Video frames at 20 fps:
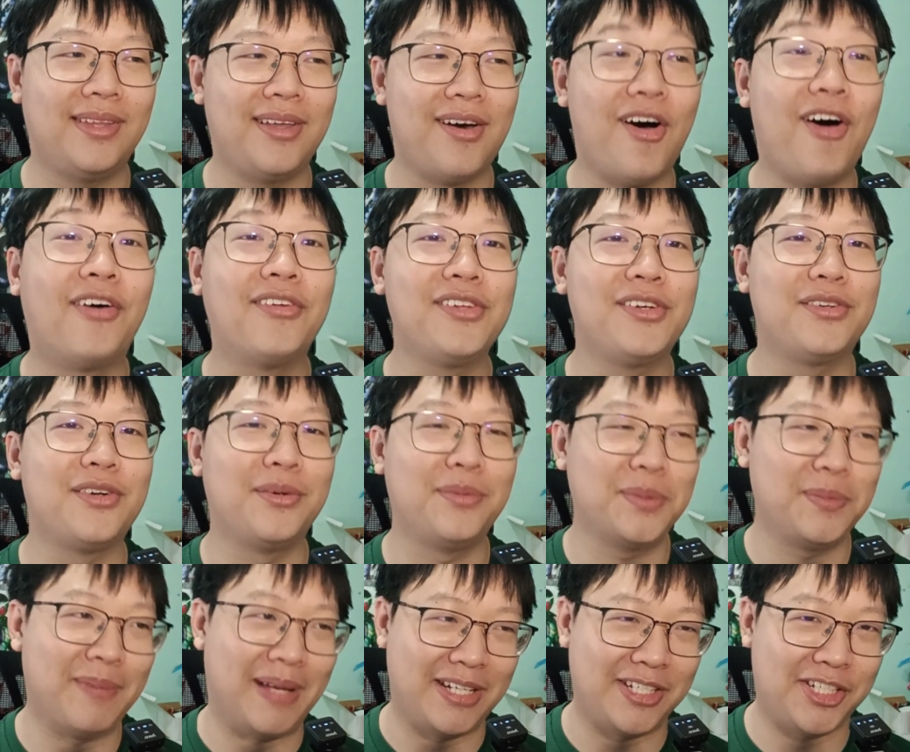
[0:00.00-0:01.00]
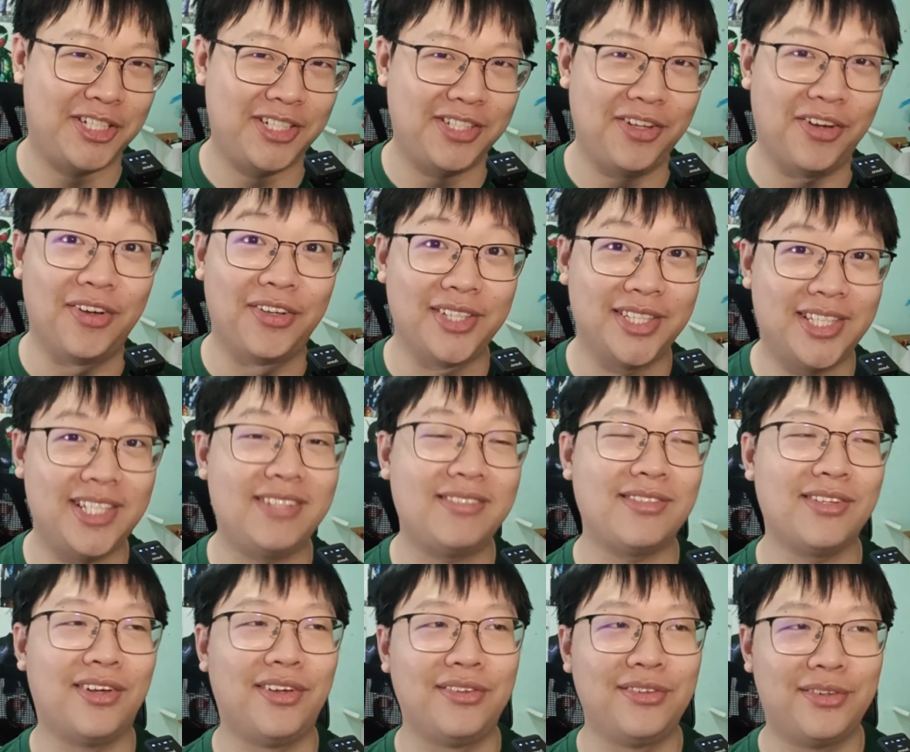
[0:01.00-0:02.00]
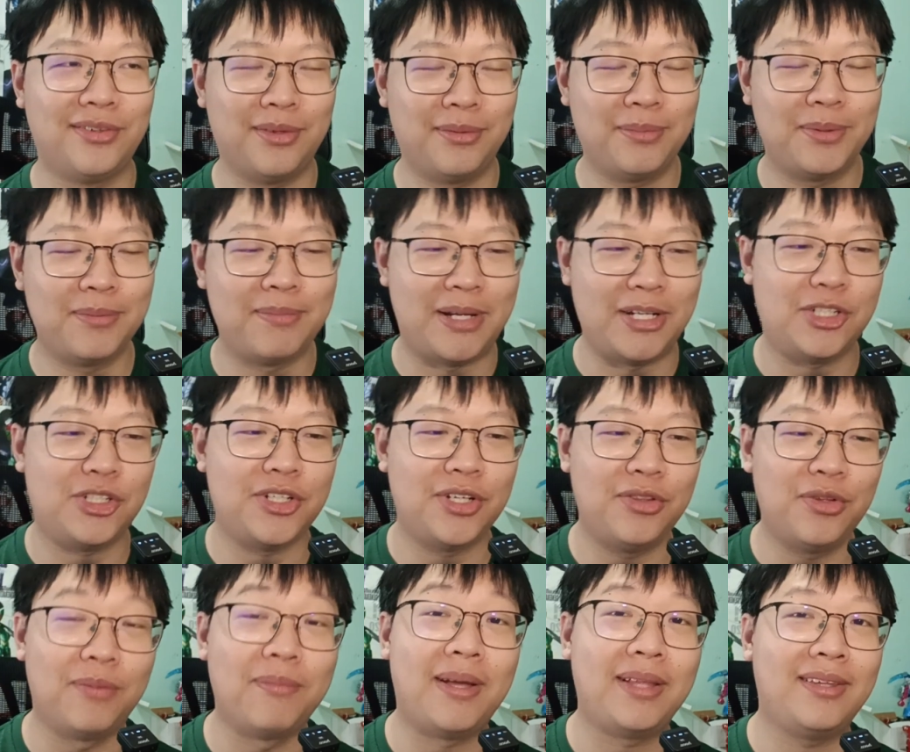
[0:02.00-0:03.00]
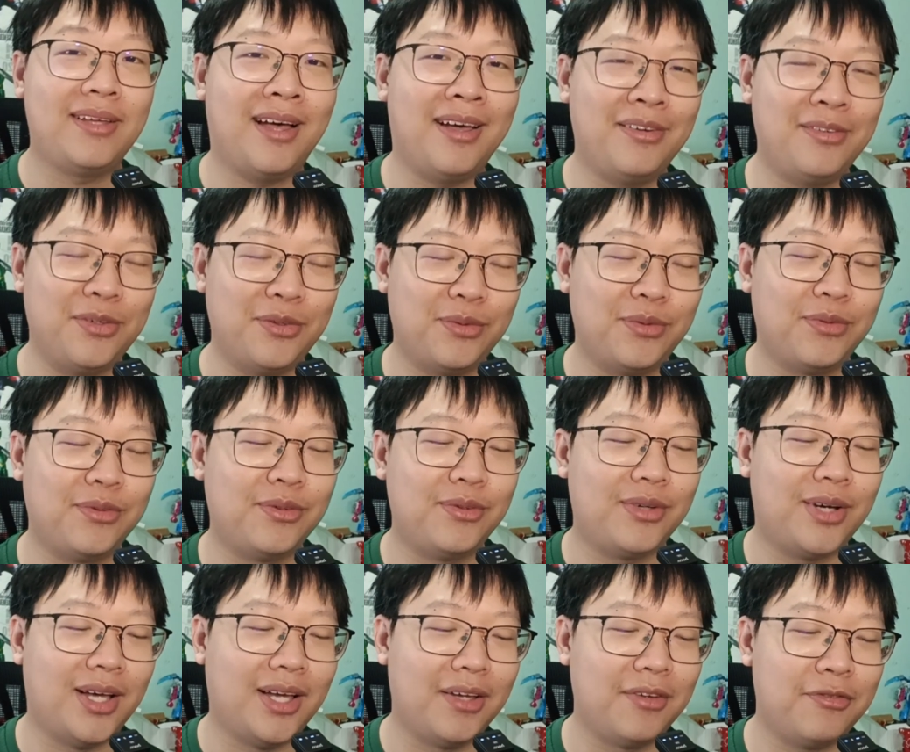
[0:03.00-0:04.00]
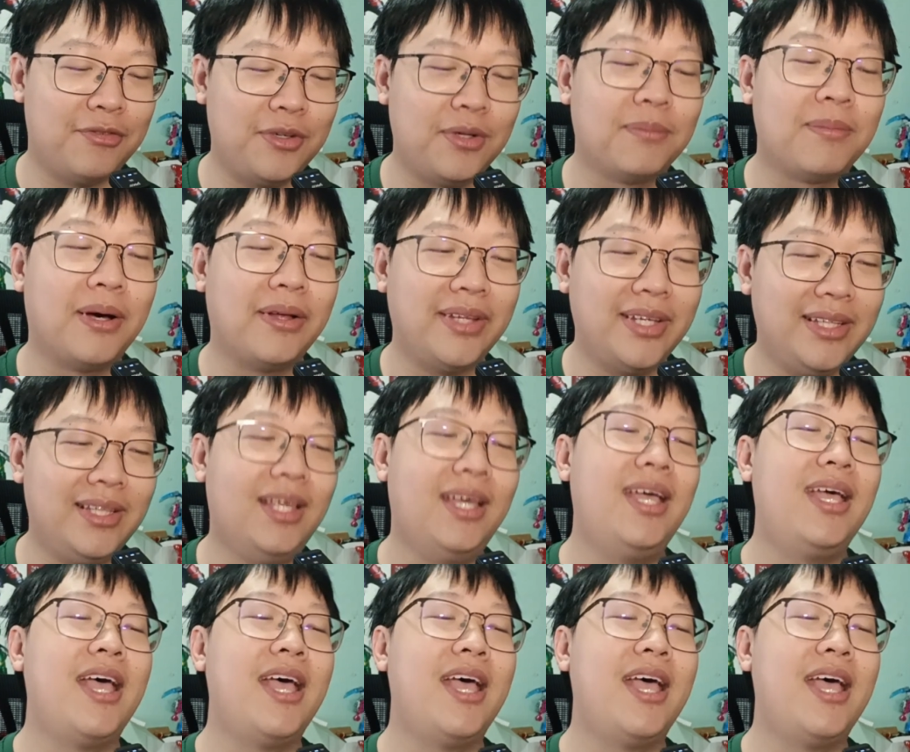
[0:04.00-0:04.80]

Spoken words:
honorable mention or dishonorable mention, no matter how you feel about it,